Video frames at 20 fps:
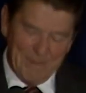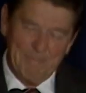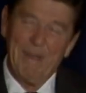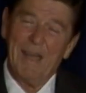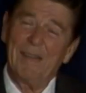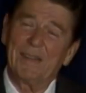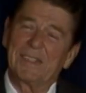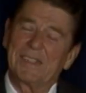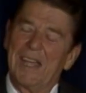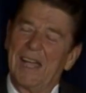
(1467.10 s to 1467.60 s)

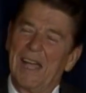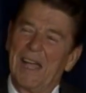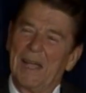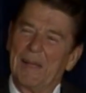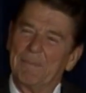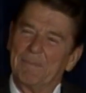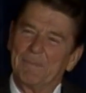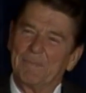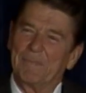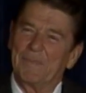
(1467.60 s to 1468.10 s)
about
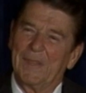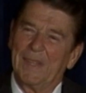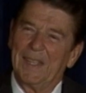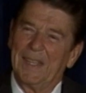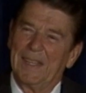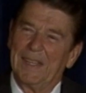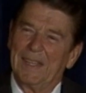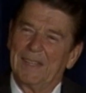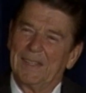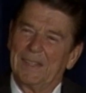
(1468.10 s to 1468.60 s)
time
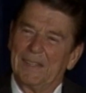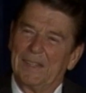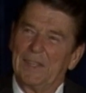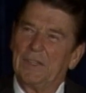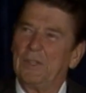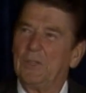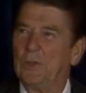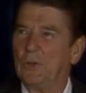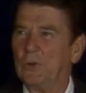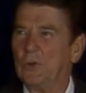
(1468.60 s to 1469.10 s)

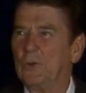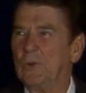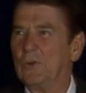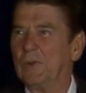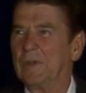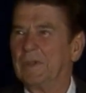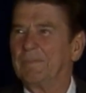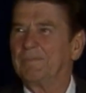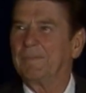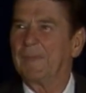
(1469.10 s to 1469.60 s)
that
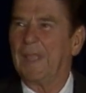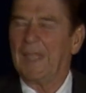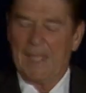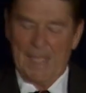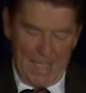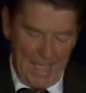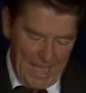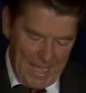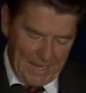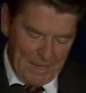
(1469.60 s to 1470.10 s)
you
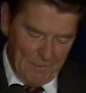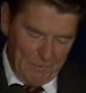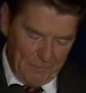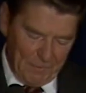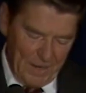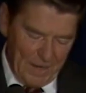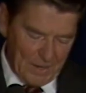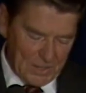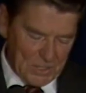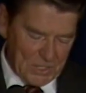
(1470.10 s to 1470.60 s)
had a
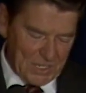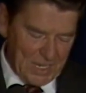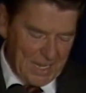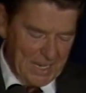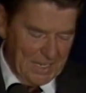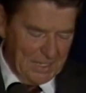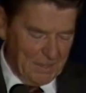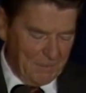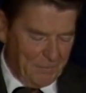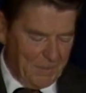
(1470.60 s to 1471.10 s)
fair
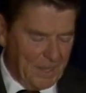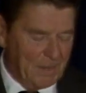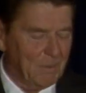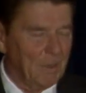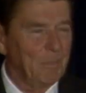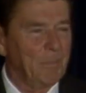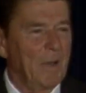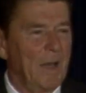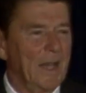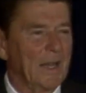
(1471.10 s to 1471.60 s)
say in the
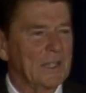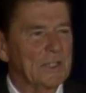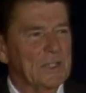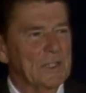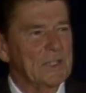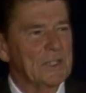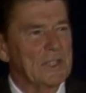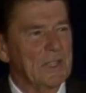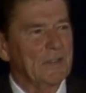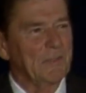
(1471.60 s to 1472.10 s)
federal
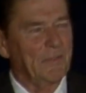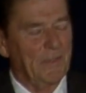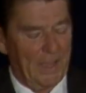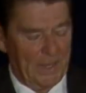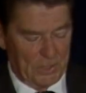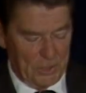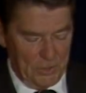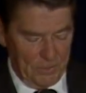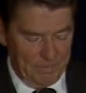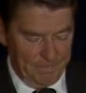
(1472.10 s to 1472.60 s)
policies that
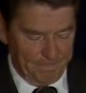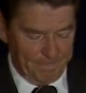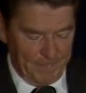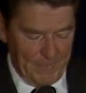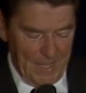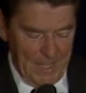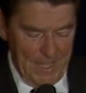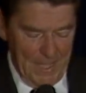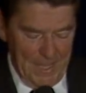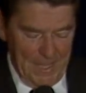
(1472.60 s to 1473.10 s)
affect you.
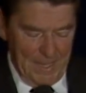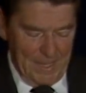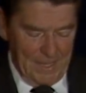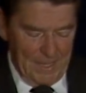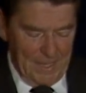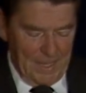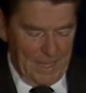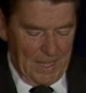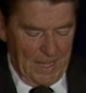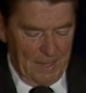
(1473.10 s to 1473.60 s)

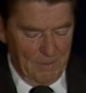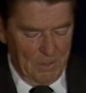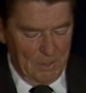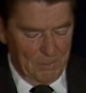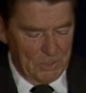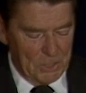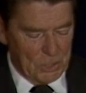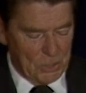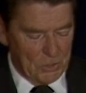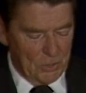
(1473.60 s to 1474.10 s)
I want
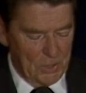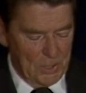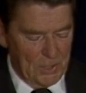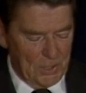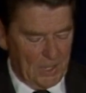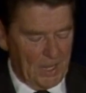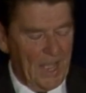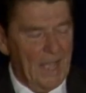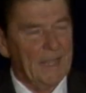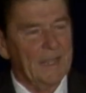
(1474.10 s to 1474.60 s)
to assure you
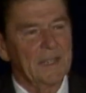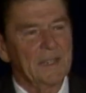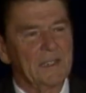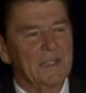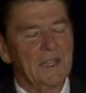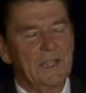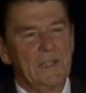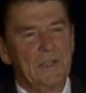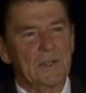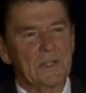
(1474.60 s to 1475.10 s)
that I
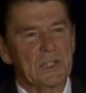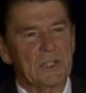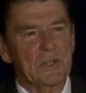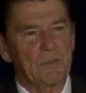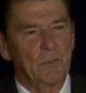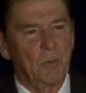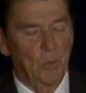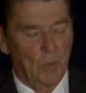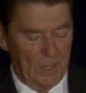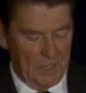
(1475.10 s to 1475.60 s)
continue to
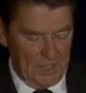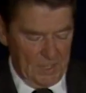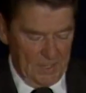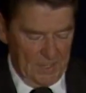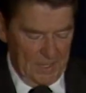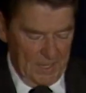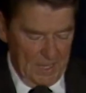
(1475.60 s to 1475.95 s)
support